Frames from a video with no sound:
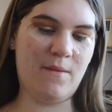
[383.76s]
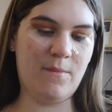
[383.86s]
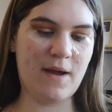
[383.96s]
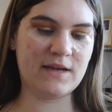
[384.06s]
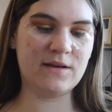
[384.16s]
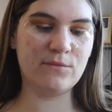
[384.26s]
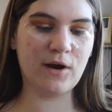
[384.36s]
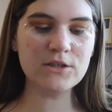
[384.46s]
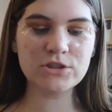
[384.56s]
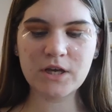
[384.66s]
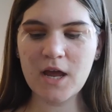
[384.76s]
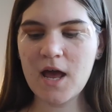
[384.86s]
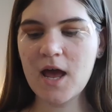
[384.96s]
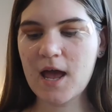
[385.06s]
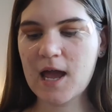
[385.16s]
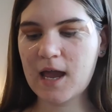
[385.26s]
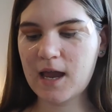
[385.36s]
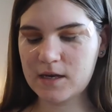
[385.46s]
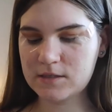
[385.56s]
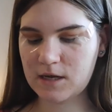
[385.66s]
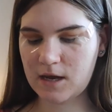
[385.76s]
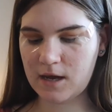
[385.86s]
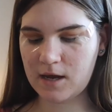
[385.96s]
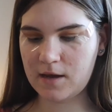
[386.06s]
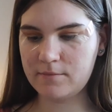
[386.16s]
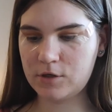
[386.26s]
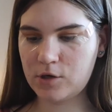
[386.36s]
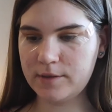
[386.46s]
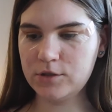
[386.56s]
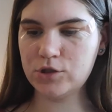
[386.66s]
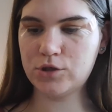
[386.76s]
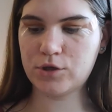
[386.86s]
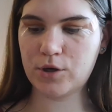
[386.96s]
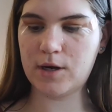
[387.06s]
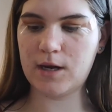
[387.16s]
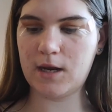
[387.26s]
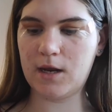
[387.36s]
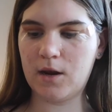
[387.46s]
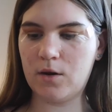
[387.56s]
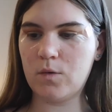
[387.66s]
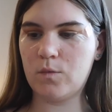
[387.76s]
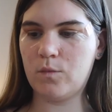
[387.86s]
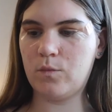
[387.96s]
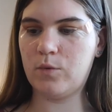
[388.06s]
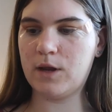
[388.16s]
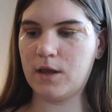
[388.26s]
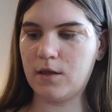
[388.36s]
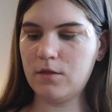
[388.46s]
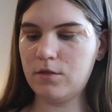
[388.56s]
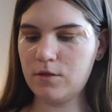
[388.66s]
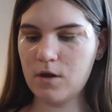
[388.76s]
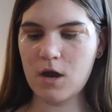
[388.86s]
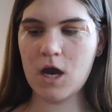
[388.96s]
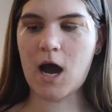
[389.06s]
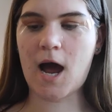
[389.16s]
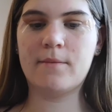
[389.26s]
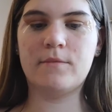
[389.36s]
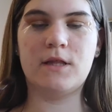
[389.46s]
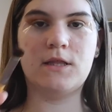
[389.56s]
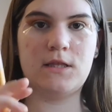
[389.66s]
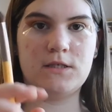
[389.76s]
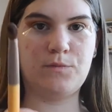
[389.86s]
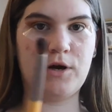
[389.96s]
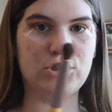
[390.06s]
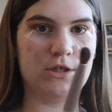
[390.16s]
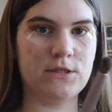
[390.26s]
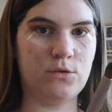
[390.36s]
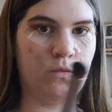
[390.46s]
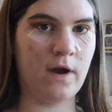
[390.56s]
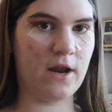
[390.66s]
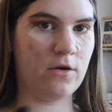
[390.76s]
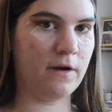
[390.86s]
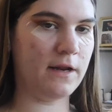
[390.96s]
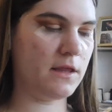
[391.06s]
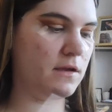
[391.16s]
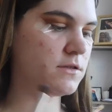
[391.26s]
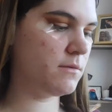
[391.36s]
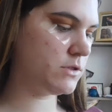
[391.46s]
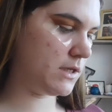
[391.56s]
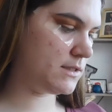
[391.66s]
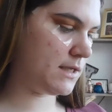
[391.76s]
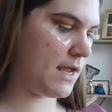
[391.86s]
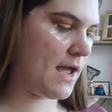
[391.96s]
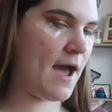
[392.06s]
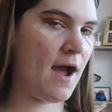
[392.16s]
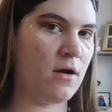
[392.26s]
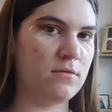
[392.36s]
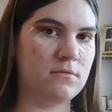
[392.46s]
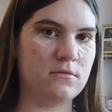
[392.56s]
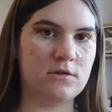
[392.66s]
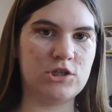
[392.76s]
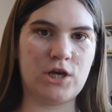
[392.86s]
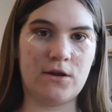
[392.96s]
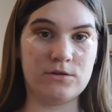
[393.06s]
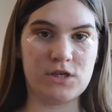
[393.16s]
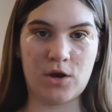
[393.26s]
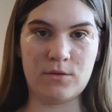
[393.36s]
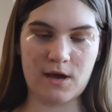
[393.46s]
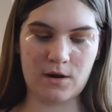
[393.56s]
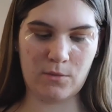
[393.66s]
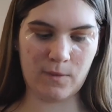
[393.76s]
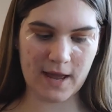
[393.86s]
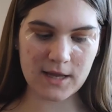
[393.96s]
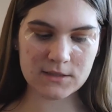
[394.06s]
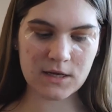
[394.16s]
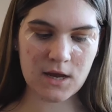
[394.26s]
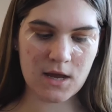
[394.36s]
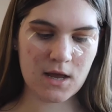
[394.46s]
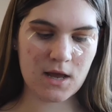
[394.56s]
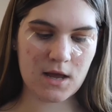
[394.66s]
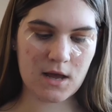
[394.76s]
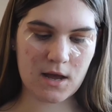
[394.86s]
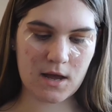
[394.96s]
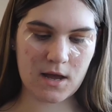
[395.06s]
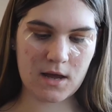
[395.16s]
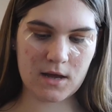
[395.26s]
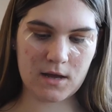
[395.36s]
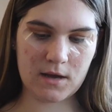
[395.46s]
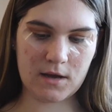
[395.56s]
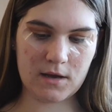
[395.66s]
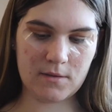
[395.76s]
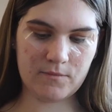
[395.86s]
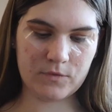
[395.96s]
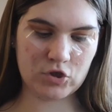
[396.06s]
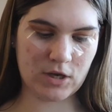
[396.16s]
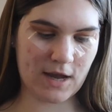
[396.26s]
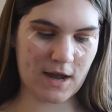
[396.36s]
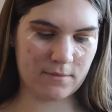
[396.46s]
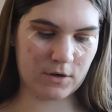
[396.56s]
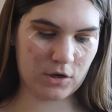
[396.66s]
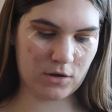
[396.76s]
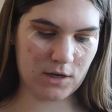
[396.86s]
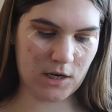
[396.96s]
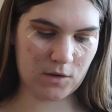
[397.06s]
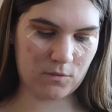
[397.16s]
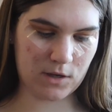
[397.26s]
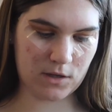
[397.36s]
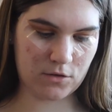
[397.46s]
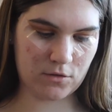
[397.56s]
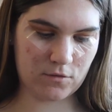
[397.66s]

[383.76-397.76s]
packing brush, and I'm going to go in with, this brush isn't wet or anything, so I'm just going to see how the shadows go without it wet. So yeah, I'm going to go in with